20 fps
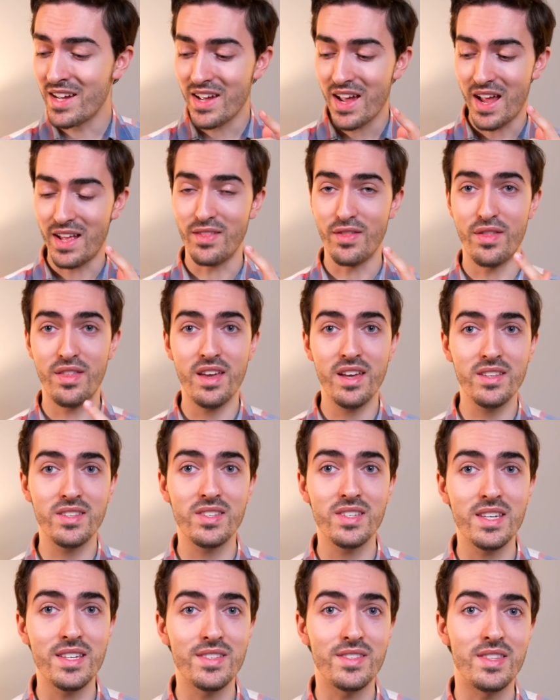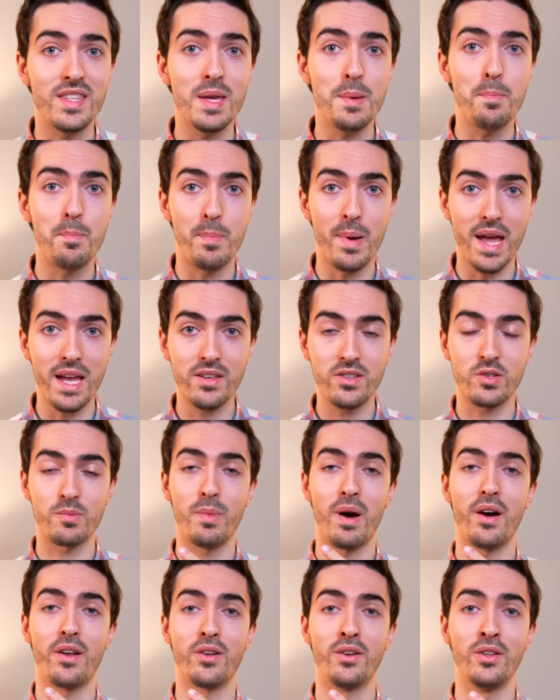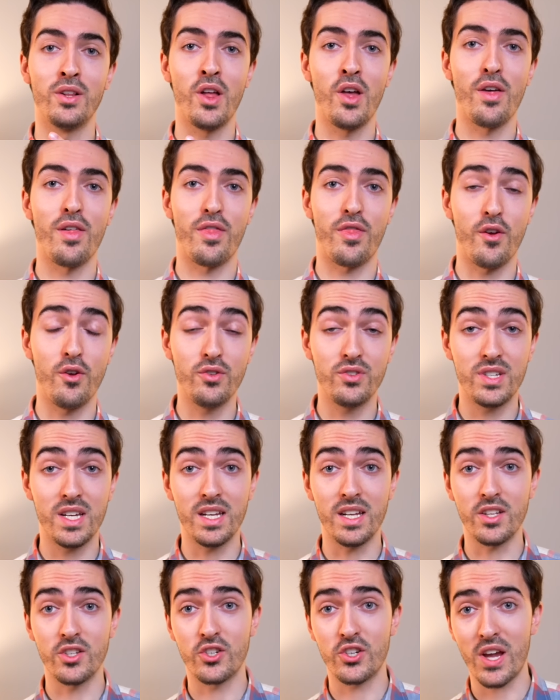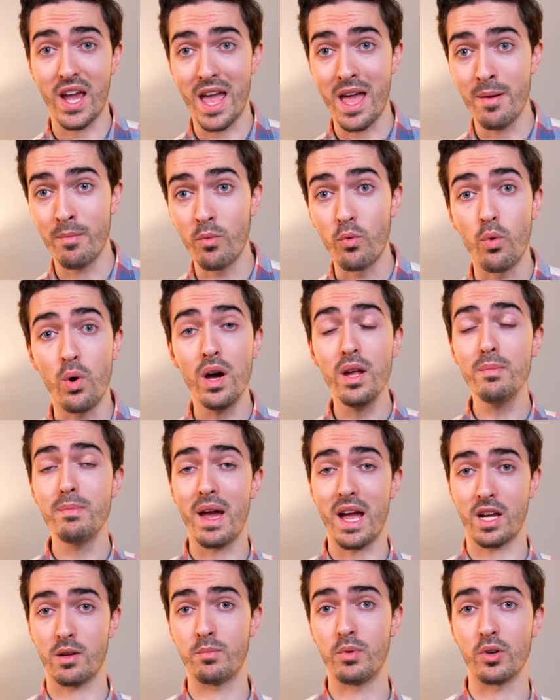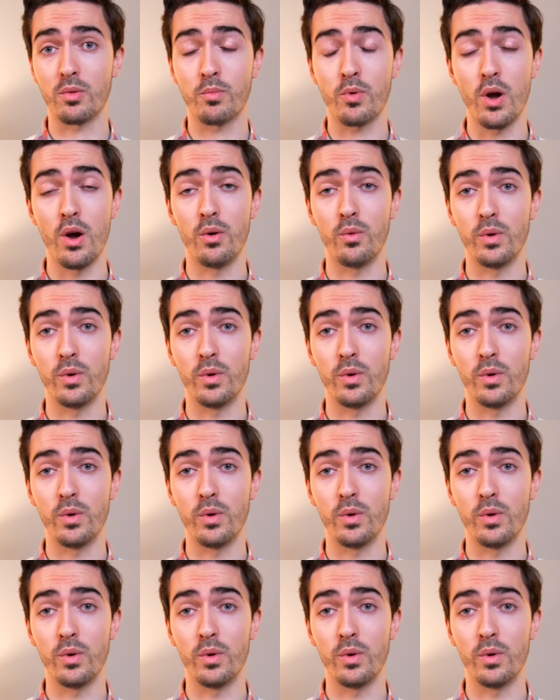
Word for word: And this is the base model 13-inch M1 MacBook Pro,